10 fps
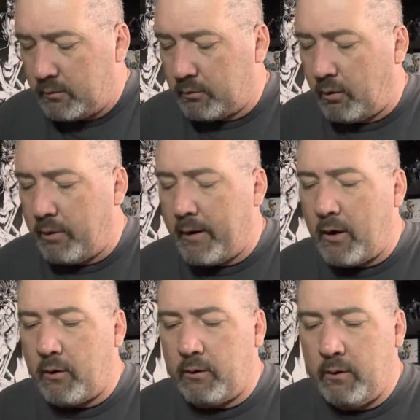So
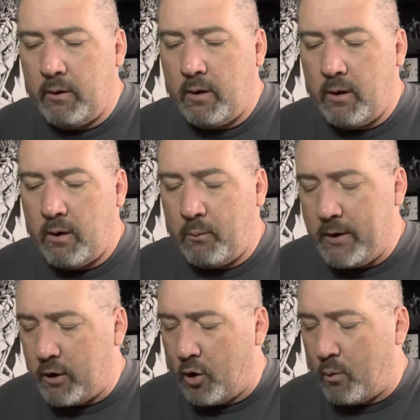there we
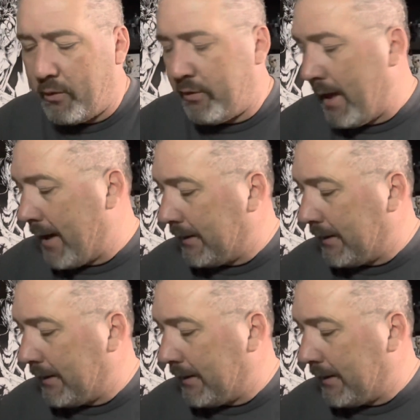go with that.